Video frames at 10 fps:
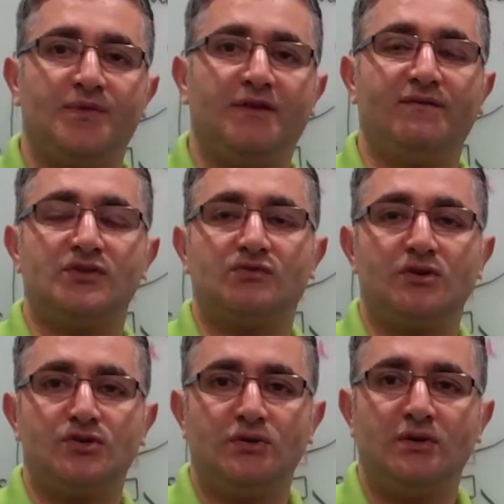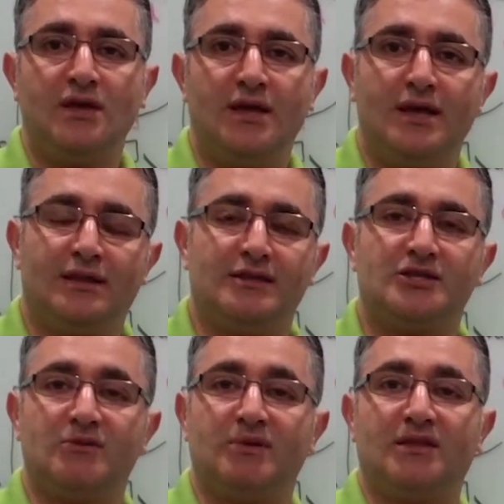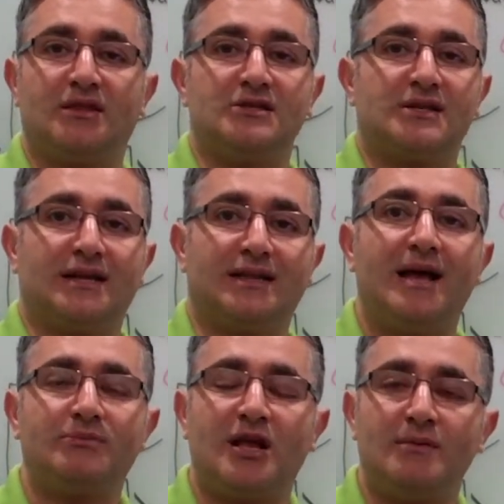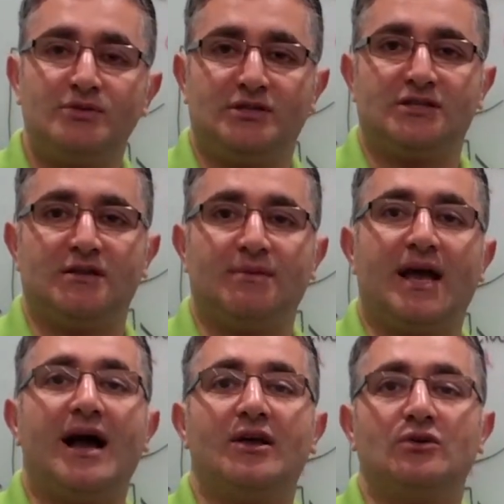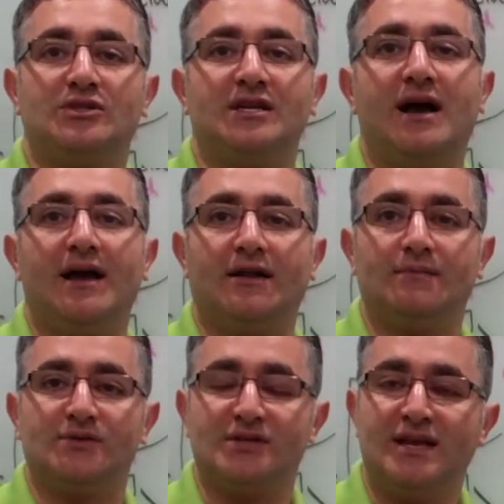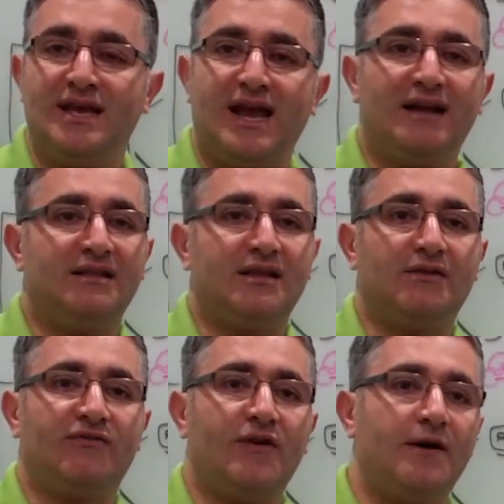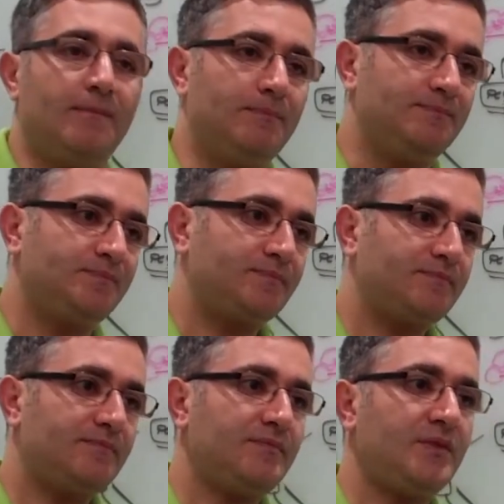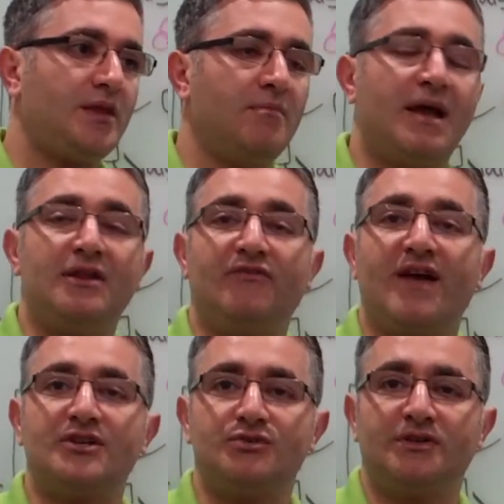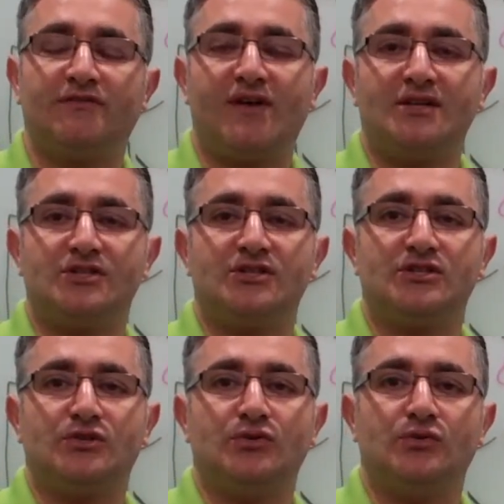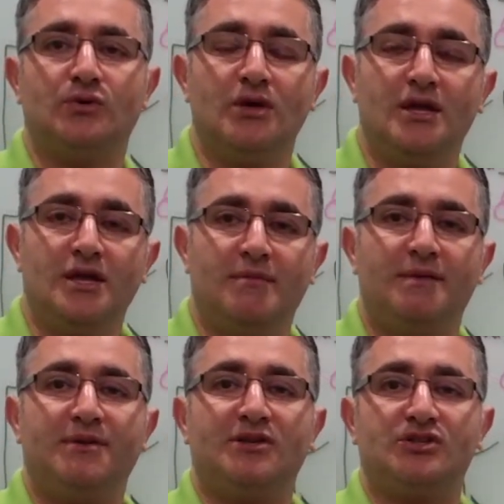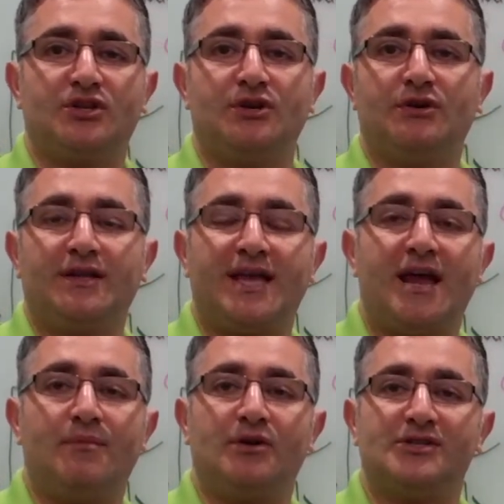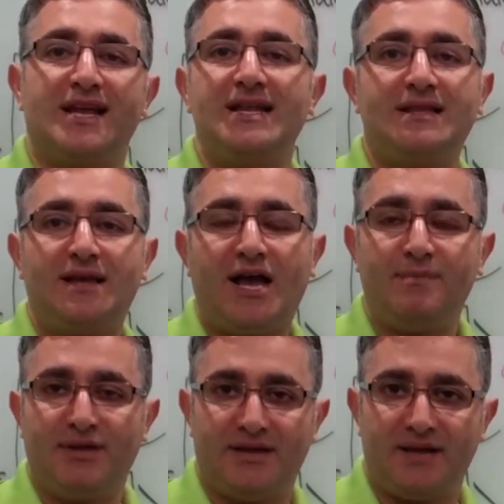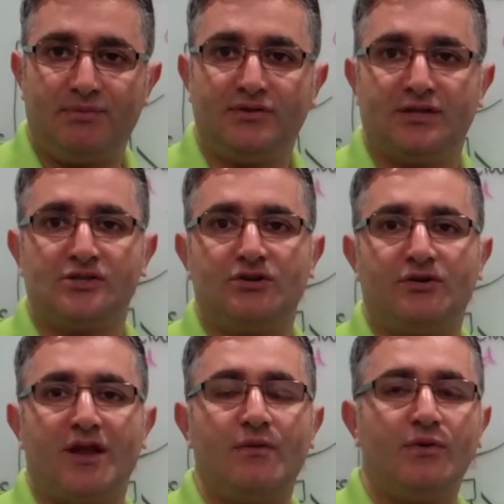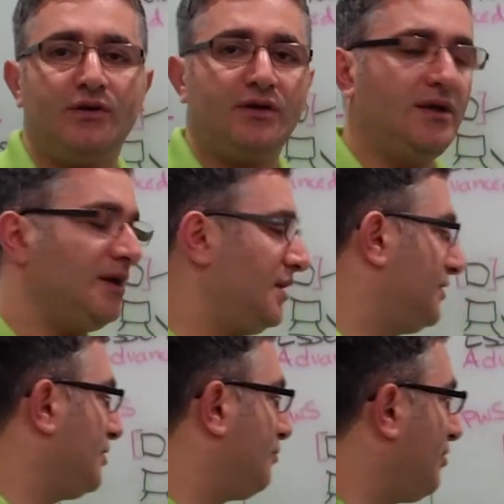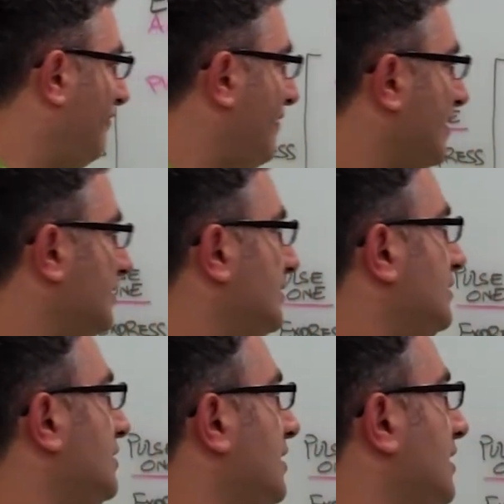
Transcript: infrastructure. These can be things like laptops. These can be IoT items, anything from manufacturing devices to maybe security cameras, anything IP enabled that's on your network, the Profiler